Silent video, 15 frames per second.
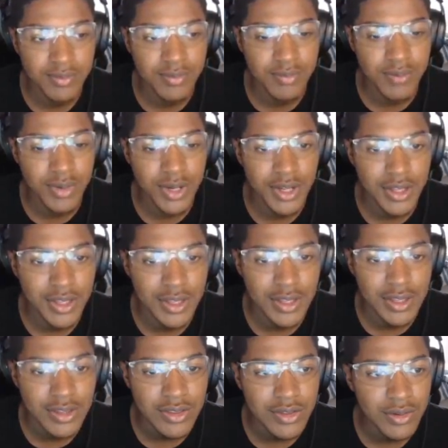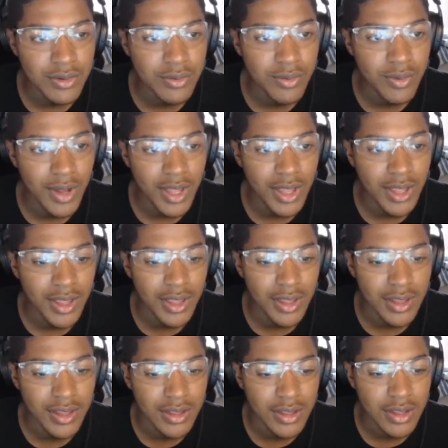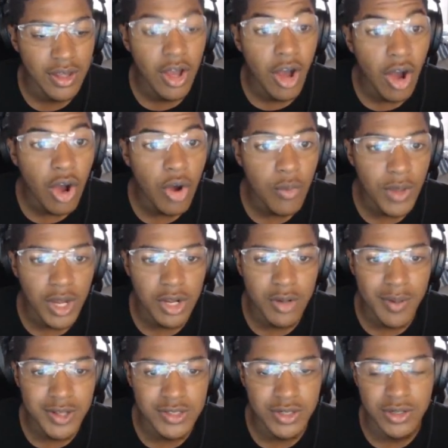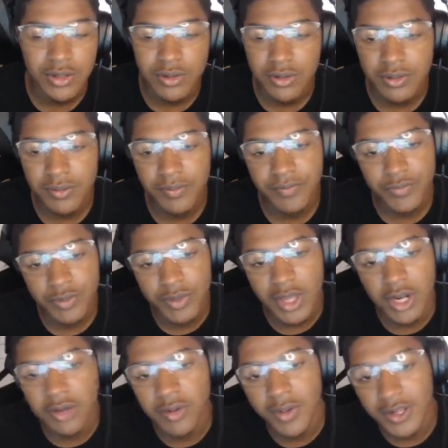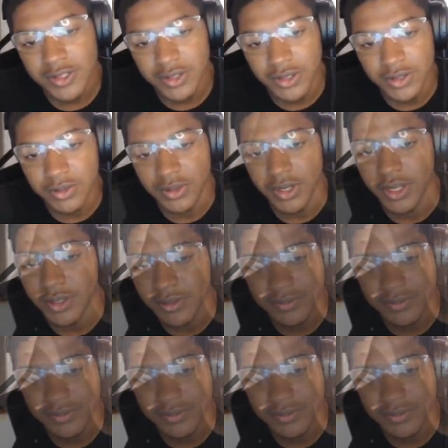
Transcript: But either way... Oh, we gotta go back to Oak. We gotta go back to Oak now.